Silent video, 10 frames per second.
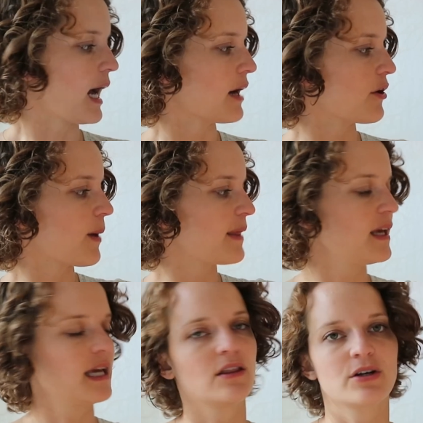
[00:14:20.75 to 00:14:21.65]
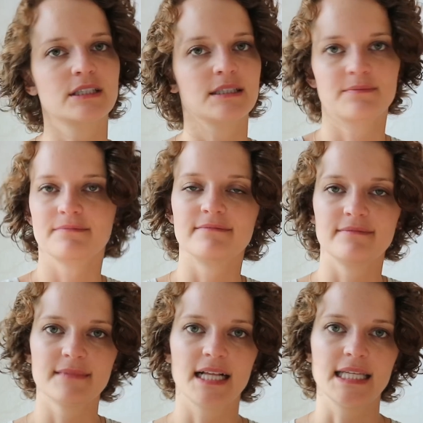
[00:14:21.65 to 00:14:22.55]
I don't know, I think it looks
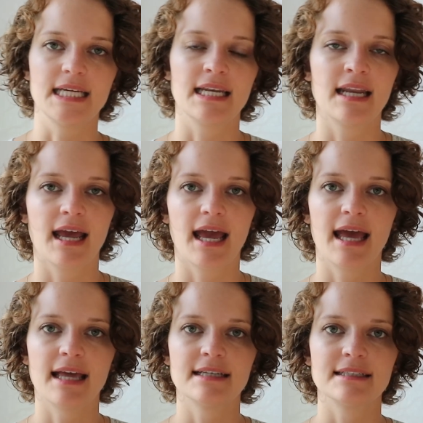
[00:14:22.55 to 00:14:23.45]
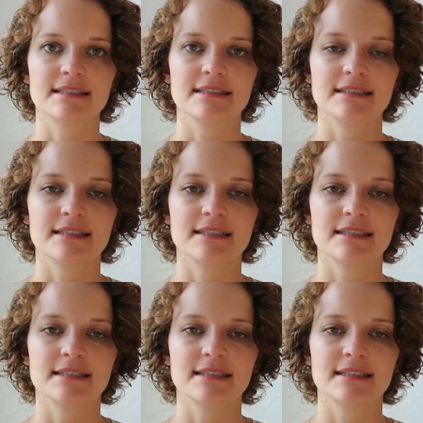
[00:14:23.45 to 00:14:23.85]
clean and